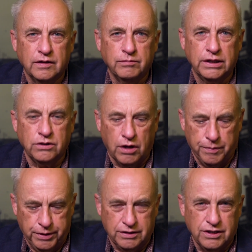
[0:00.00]
My
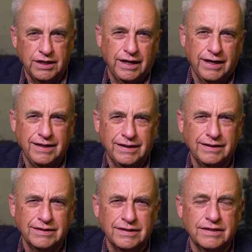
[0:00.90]
topic today
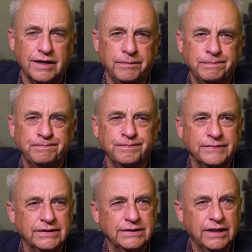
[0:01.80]
is
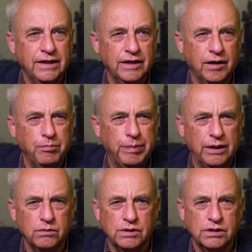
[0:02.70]

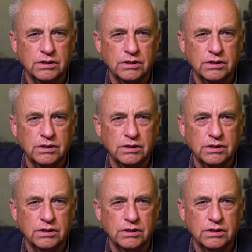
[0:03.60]
about